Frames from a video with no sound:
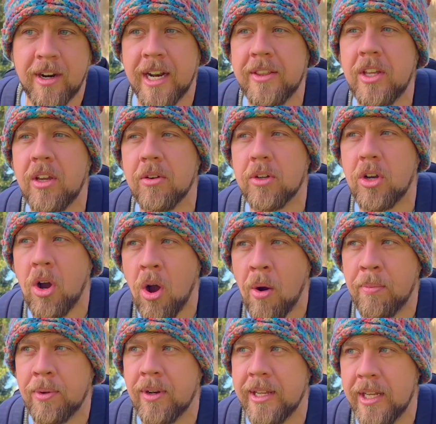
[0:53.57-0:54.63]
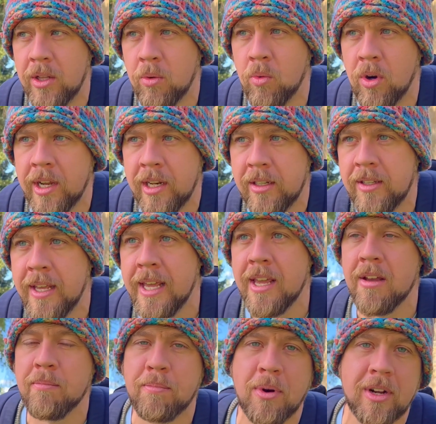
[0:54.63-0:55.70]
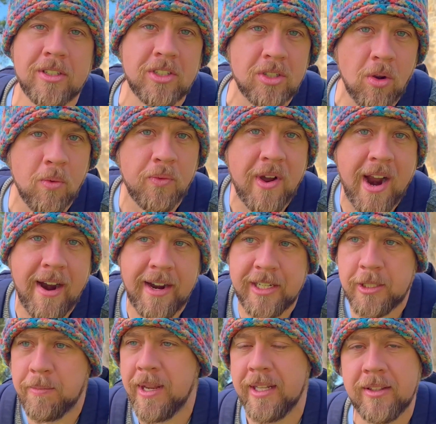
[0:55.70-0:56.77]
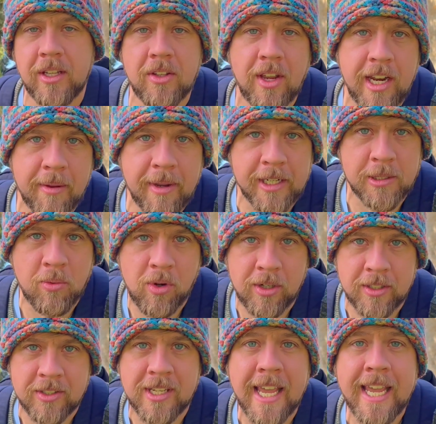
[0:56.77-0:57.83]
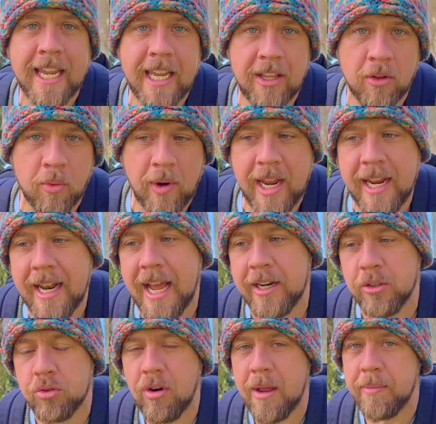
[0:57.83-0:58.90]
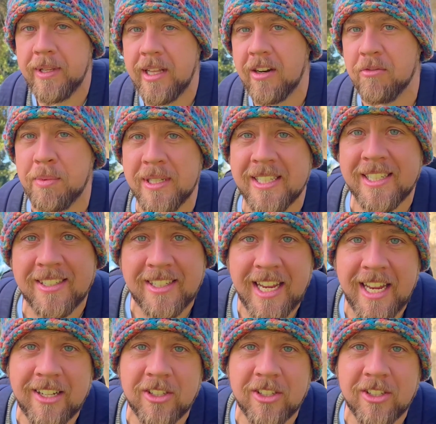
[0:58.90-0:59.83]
and I think a couple in the wild. But so far it's been the Dynamax ones in the raid and Dreppy that have been seen.